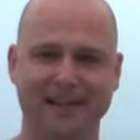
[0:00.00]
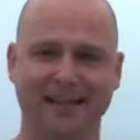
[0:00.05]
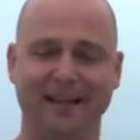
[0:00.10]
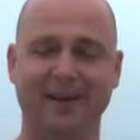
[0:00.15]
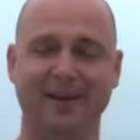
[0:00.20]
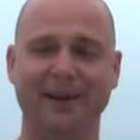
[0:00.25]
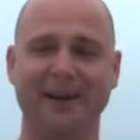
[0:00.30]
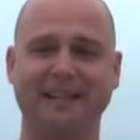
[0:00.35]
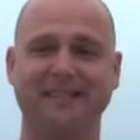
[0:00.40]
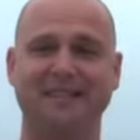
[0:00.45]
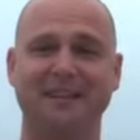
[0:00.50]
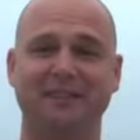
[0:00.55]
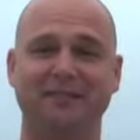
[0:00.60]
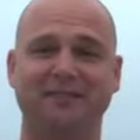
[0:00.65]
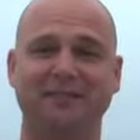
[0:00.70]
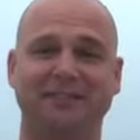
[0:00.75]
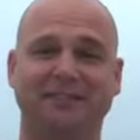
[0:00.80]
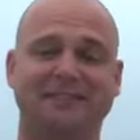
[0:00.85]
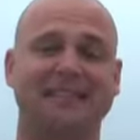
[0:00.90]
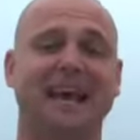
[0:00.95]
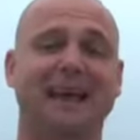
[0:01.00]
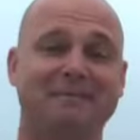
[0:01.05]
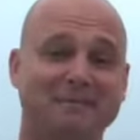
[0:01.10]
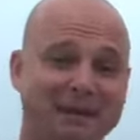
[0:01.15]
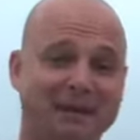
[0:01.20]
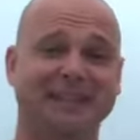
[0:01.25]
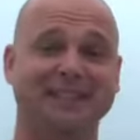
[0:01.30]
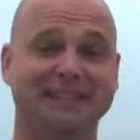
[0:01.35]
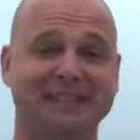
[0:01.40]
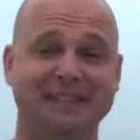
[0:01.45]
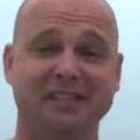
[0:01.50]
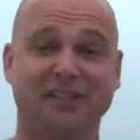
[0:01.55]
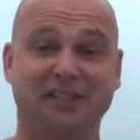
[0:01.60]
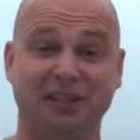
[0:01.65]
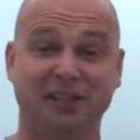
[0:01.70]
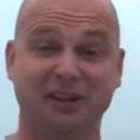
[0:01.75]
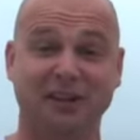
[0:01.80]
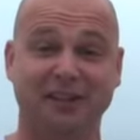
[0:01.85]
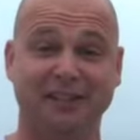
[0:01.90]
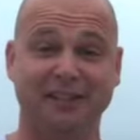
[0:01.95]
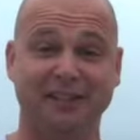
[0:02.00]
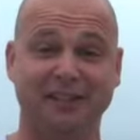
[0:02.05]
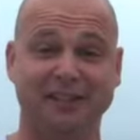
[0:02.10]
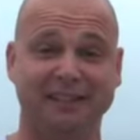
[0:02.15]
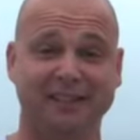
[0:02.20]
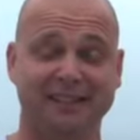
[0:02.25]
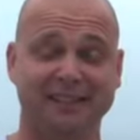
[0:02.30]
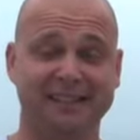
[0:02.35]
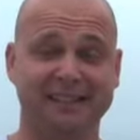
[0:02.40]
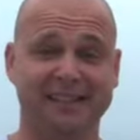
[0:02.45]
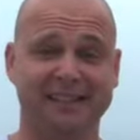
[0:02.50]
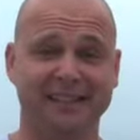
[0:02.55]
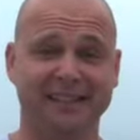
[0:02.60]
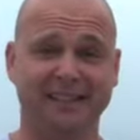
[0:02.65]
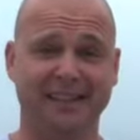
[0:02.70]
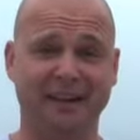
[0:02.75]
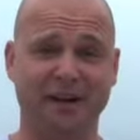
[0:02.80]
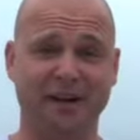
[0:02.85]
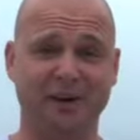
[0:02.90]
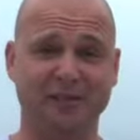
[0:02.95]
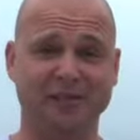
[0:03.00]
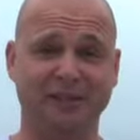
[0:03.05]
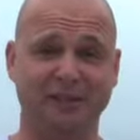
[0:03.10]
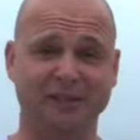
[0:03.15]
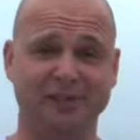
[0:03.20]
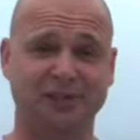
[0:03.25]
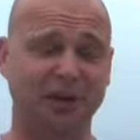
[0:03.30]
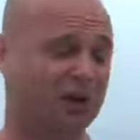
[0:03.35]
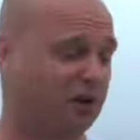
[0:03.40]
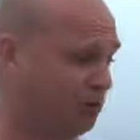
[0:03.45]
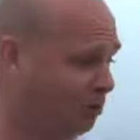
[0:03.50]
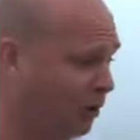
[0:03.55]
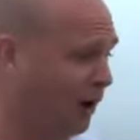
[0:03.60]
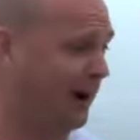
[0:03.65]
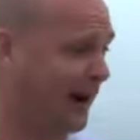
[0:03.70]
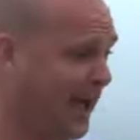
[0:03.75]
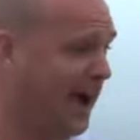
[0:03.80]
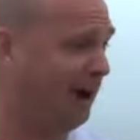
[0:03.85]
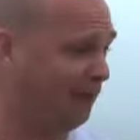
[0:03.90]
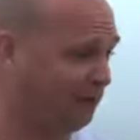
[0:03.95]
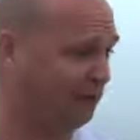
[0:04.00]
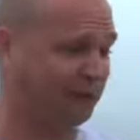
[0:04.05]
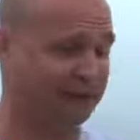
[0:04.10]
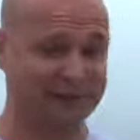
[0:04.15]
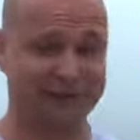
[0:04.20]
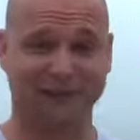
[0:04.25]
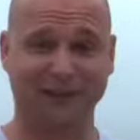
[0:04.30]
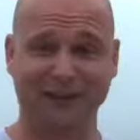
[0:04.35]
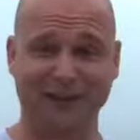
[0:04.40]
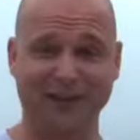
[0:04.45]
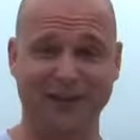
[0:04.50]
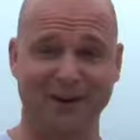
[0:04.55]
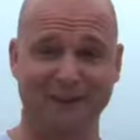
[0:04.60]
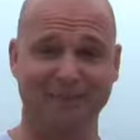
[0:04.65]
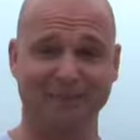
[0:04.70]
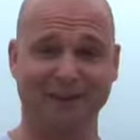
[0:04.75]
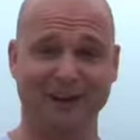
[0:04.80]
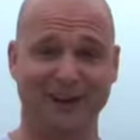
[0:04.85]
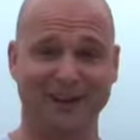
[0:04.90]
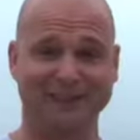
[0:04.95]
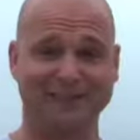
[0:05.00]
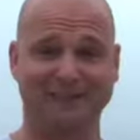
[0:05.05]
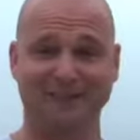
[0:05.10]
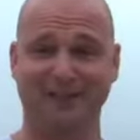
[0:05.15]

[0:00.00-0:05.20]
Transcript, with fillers: They were nice enough to send me a t-shirt because they noticed I was starting to run out for these video blogs.